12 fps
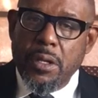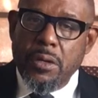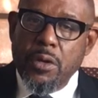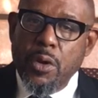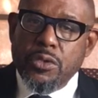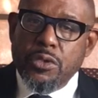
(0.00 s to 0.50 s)

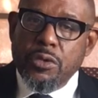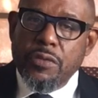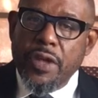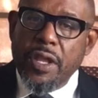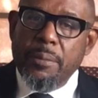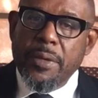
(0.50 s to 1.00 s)
No true
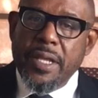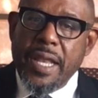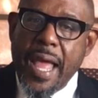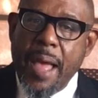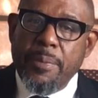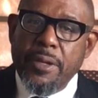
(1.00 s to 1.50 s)
development can
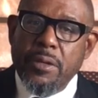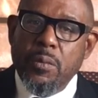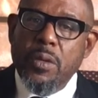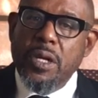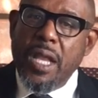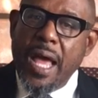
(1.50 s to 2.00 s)
happen
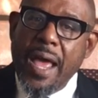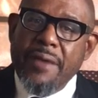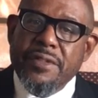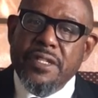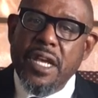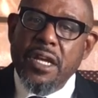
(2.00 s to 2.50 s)
when
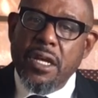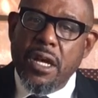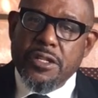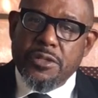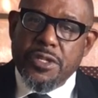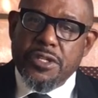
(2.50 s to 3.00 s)
lives and
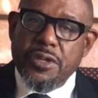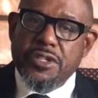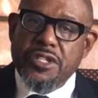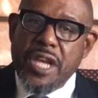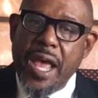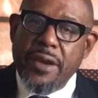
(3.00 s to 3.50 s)
countries are
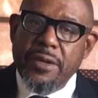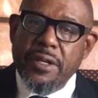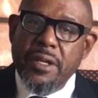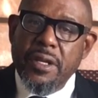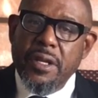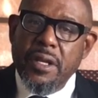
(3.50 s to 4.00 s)
shattered,
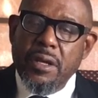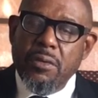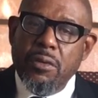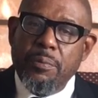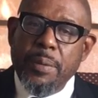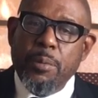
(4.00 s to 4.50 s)

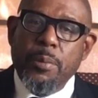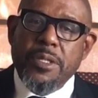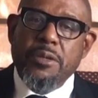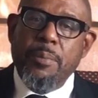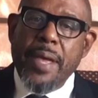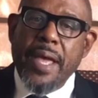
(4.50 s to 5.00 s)
when people must
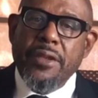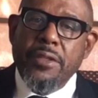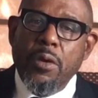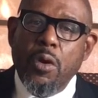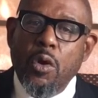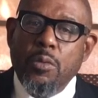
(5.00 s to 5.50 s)
abandon
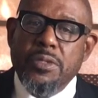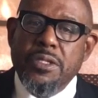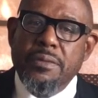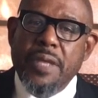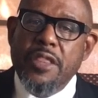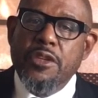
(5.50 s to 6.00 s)
their homes
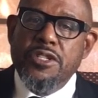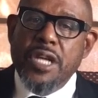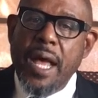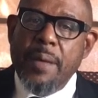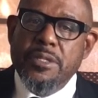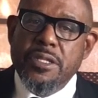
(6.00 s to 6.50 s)
and their
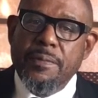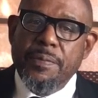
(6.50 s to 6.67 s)
jobs,